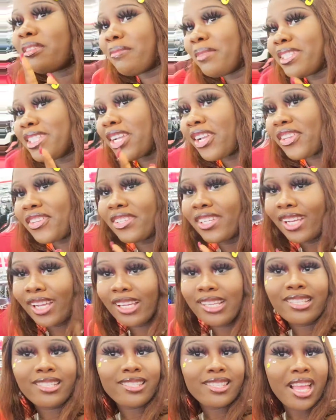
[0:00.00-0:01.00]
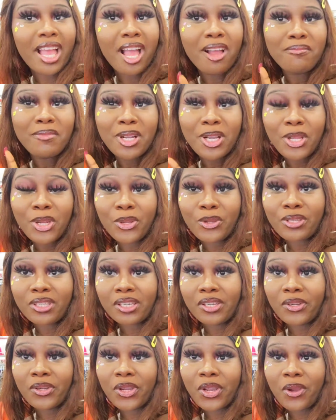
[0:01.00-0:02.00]
So this is a glimpse
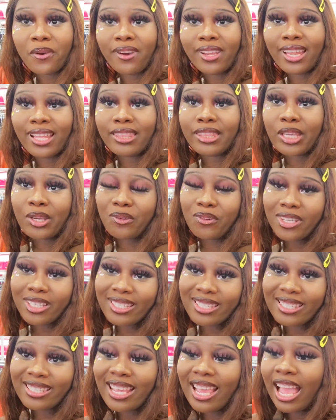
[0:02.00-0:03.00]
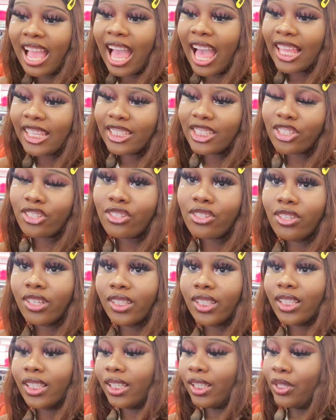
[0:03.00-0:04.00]
of how I look at the thrift store.
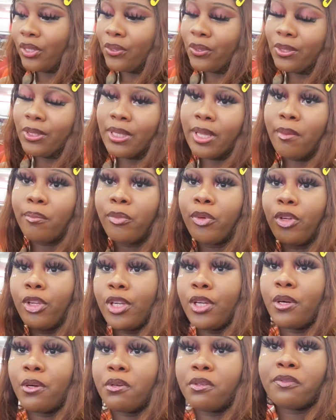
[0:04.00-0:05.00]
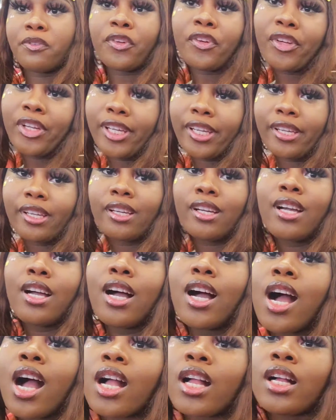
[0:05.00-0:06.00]
I always try to go all out
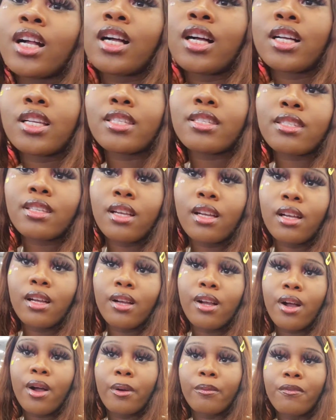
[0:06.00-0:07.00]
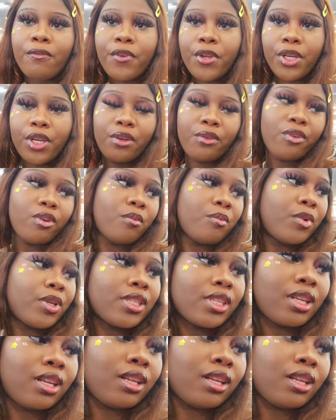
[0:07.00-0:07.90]
because nobody's there to judge me